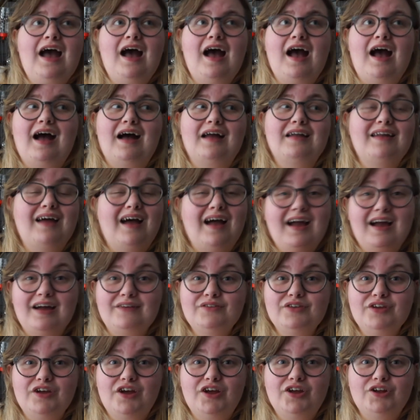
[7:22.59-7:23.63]
and I
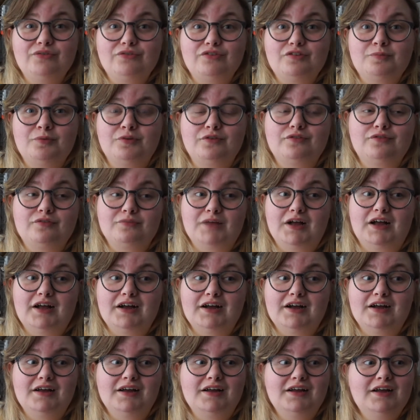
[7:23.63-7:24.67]
haven't heard a response from
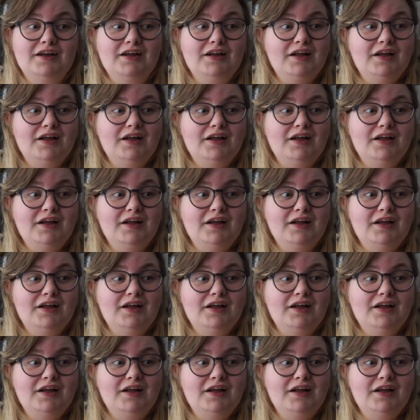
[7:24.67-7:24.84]
her.